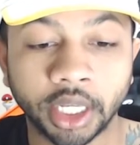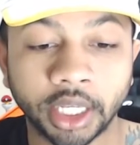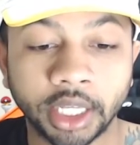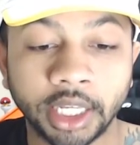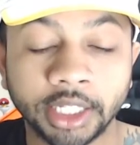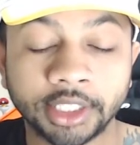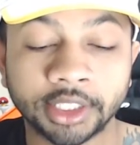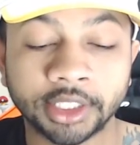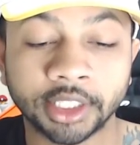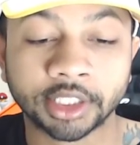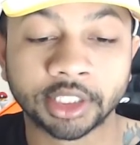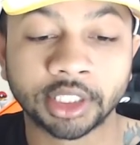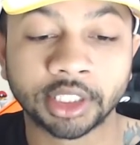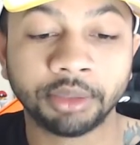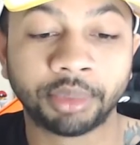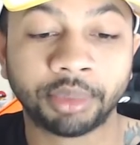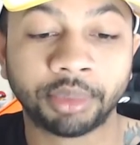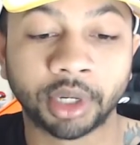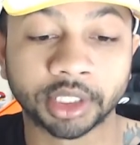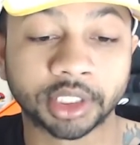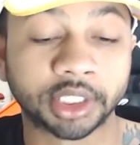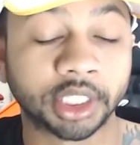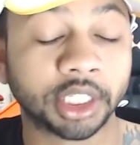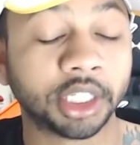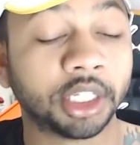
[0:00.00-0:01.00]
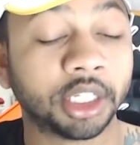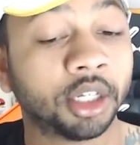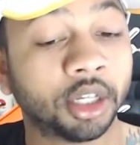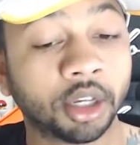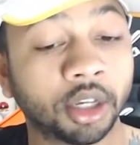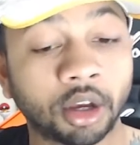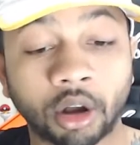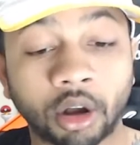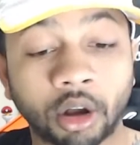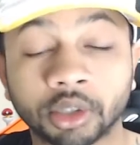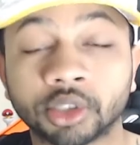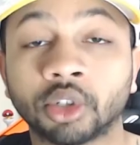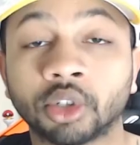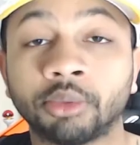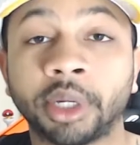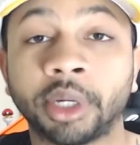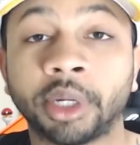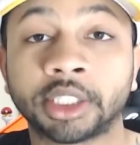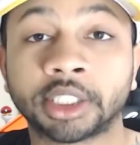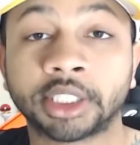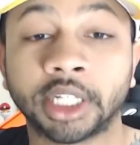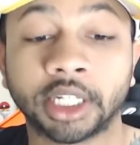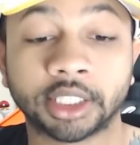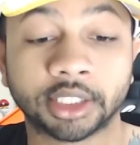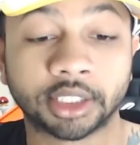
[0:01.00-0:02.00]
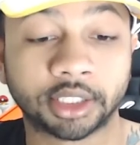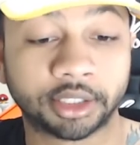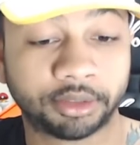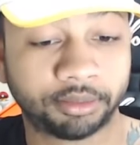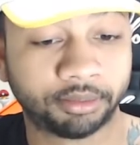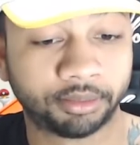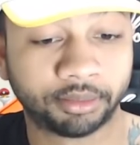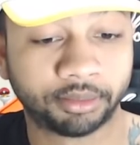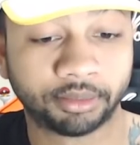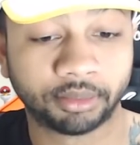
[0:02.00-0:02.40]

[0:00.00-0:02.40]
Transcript: He's in the steampunk city. Also makes sense.